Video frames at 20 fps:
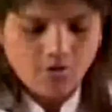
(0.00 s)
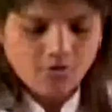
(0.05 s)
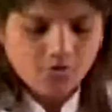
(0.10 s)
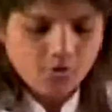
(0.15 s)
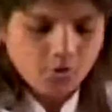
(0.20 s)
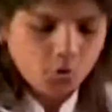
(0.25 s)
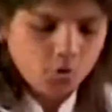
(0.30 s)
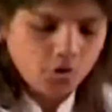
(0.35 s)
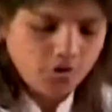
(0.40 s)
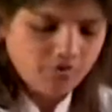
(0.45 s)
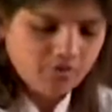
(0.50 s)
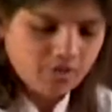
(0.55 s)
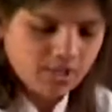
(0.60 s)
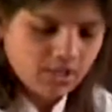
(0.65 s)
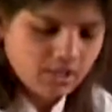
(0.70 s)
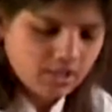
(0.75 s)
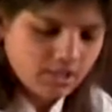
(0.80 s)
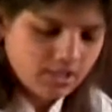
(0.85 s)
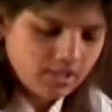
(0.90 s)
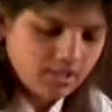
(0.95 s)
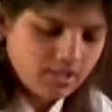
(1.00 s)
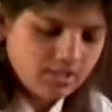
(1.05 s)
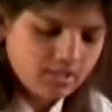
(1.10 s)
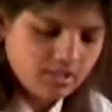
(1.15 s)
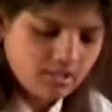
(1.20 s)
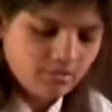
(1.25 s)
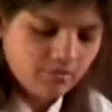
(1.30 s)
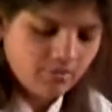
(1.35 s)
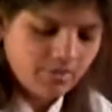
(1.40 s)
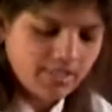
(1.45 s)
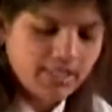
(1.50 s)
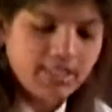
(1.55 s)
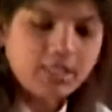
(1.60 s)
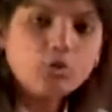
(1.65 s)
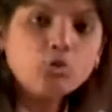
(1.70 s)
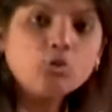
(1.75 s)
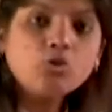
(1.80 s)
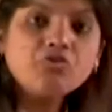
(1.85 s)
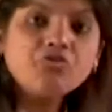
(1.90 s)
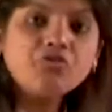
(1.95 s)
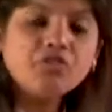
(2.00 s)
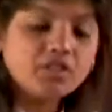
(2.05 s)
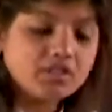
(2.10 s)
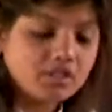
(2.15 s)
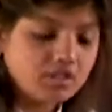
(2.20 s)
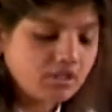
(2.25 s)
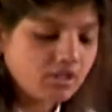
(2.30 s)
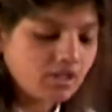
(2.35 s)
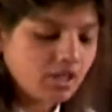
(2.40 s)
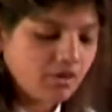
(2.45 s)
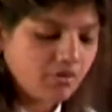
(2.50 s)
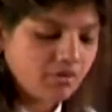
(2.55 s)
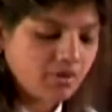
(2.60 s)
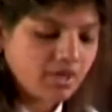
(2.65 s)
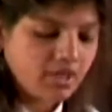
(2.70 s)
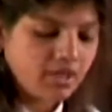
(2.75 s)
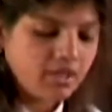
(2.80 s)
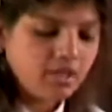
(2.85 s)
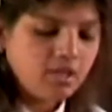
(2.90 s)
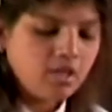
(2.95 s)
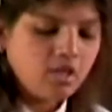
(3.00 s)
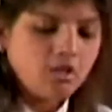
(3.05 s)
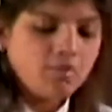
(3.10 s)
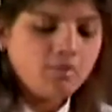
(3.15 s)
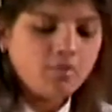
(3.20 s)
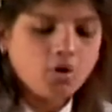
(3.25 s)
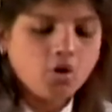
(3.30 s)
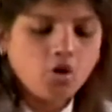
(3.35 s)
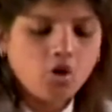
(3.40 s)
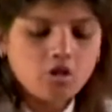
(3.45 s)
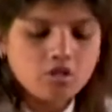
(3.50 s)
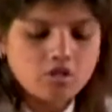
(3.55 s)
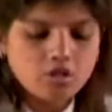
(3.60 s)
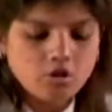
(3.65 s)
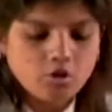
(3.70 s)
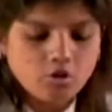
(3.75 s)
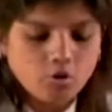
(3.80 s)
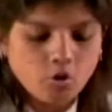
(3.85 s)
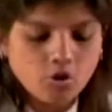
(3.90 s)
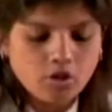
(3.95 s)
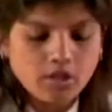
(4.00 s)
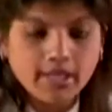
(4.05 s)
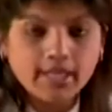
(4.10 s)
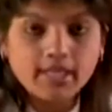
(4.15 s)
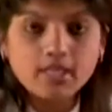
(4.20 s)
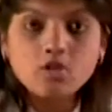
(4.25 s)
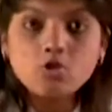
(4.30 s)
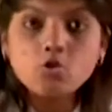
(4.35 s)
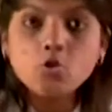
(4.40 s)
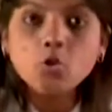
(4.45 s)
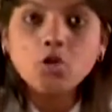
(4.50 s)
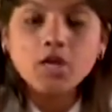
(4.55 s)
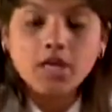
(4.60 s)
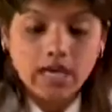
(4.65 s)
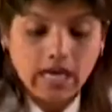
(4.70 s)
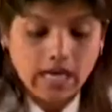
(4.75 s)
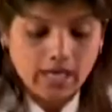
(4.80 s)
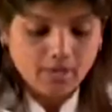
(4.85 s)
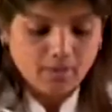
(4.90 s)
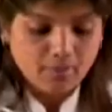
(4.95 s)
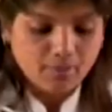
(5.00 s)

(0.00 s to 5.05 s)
after you have done this, we need to further cover it because the dough tends to dry